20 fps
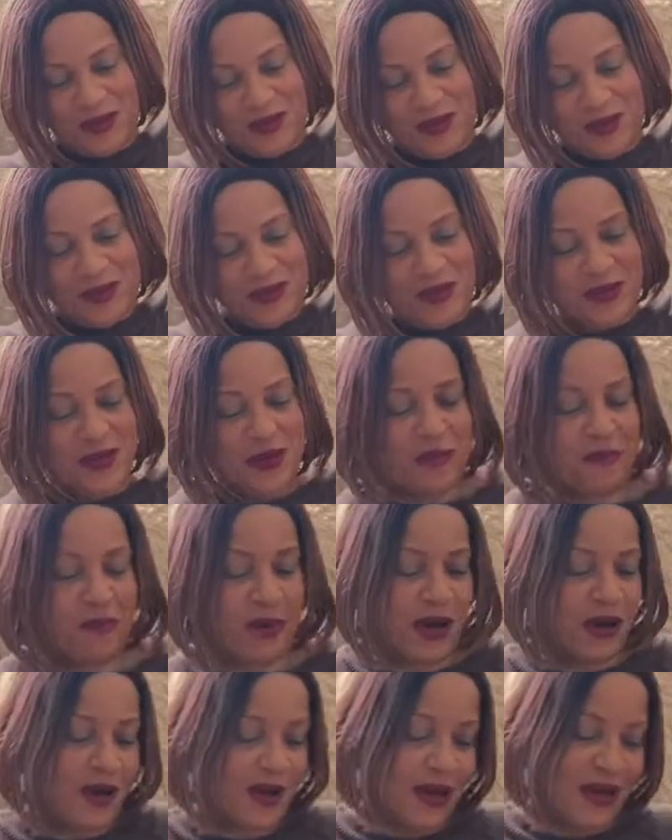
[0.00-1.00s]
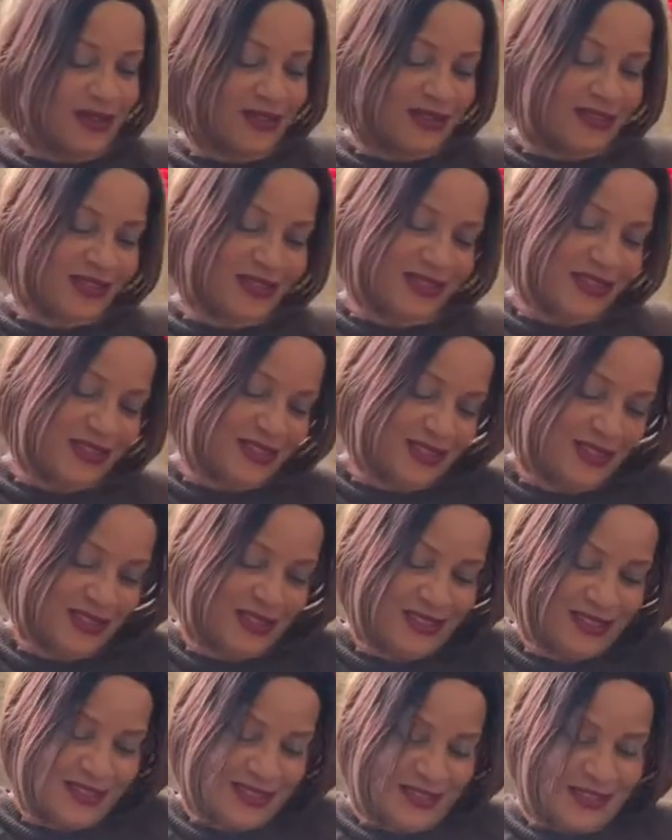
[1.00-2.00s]
Ooh, a box.
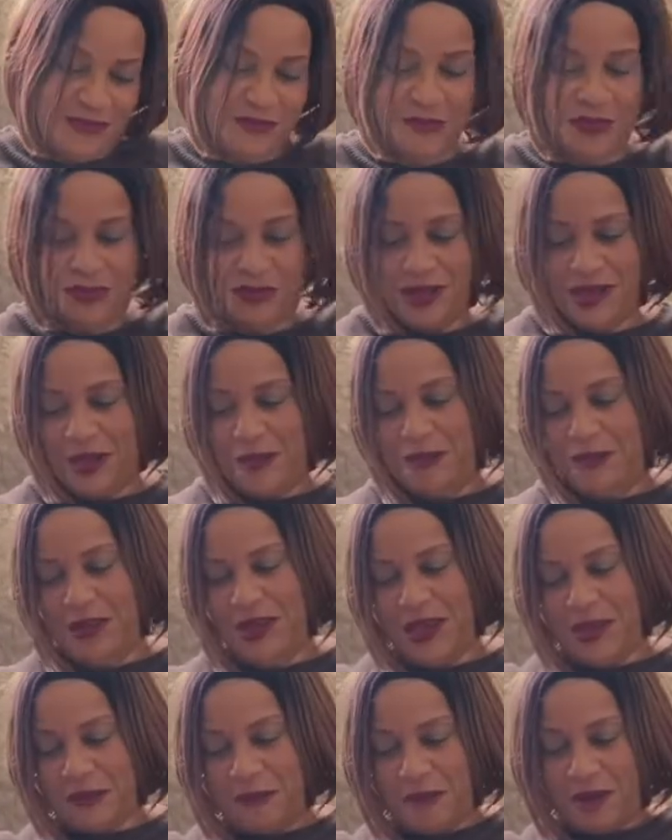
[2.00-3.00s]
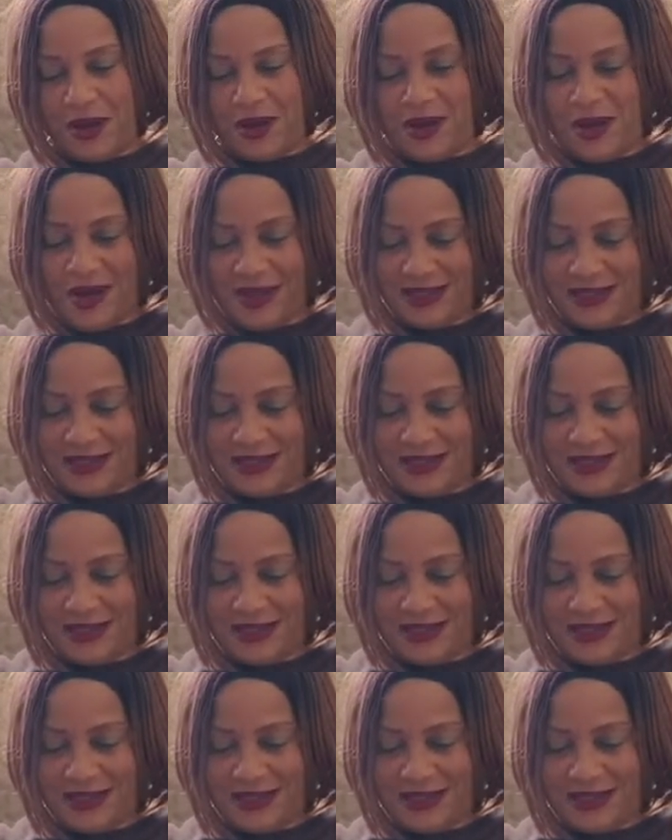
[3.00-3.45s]
Pretty pink box.